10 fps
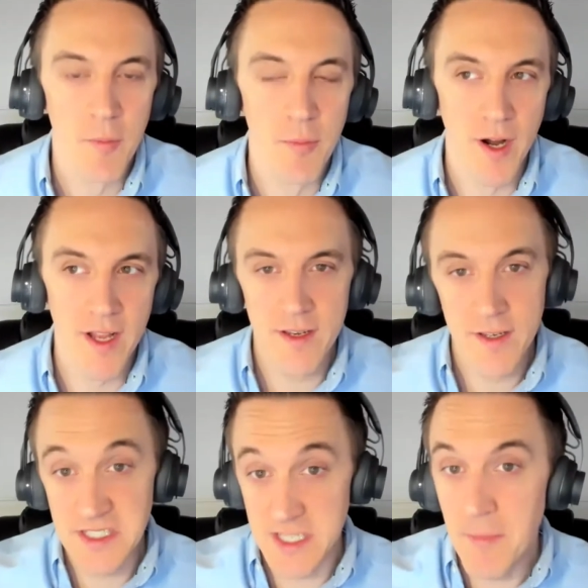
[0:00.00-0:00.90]
but
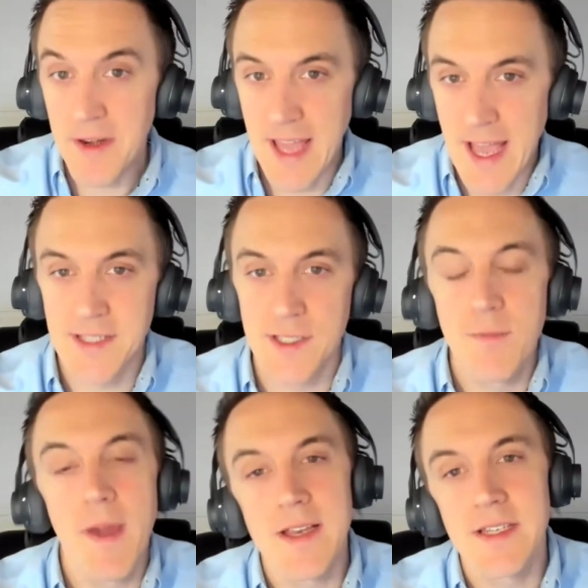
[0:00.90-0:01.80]
somebody has to
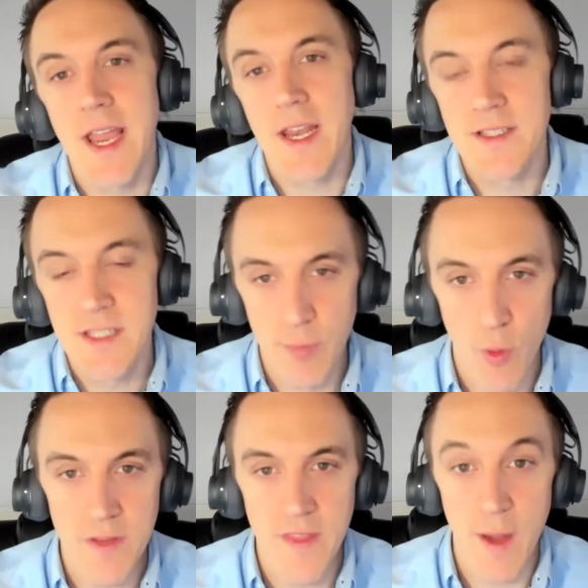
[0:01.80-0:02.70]
maintain and
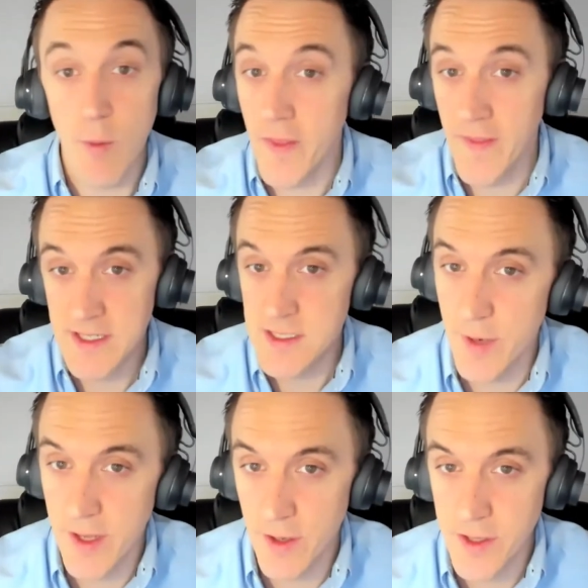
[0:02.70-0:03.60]
support that, whether that's
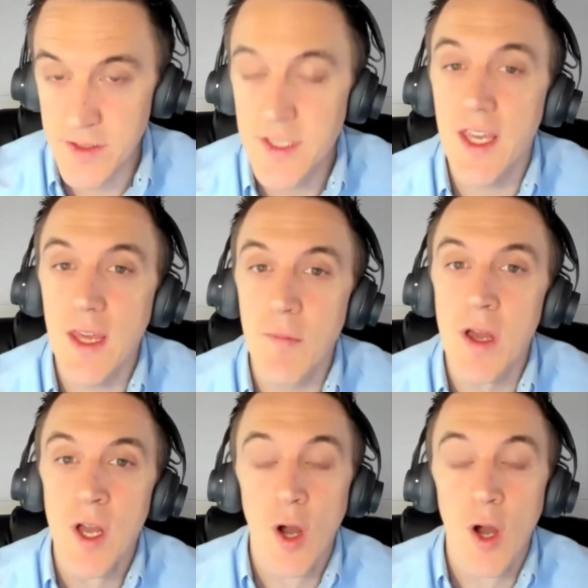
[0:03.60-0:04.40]
somebody on your team,